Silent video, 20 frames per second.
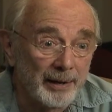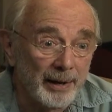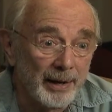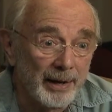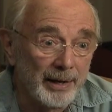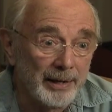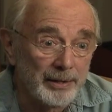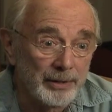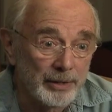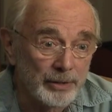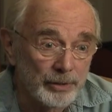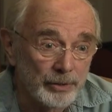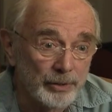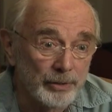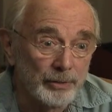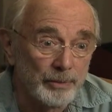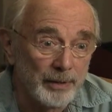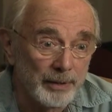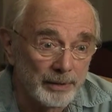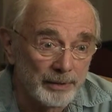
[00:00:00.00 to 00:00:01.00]
I just
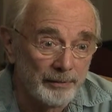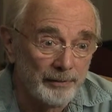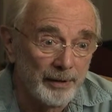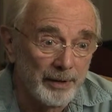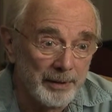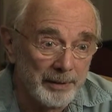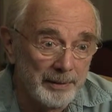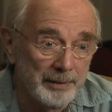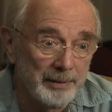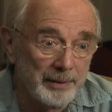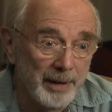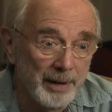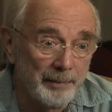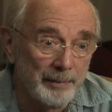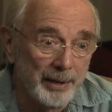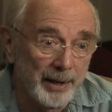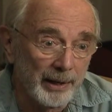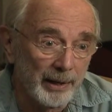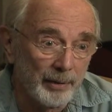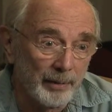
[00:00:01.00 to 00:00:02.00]
do what's fun and
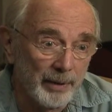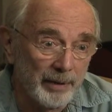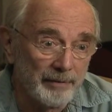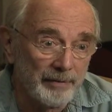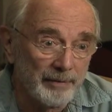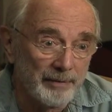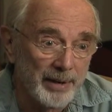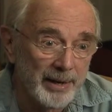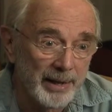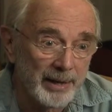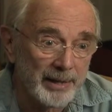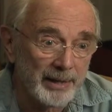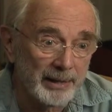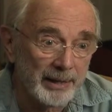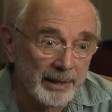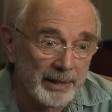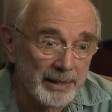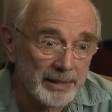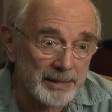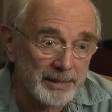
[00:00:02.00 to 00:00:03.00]
back away from anything
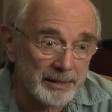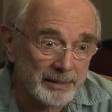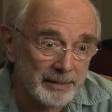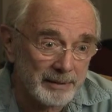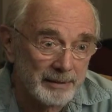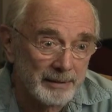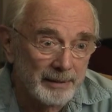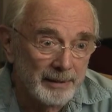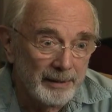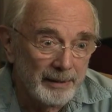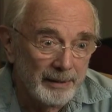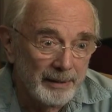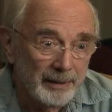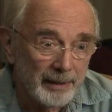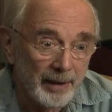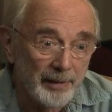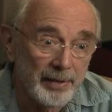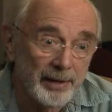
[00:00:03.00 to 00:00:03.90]
that isn't. I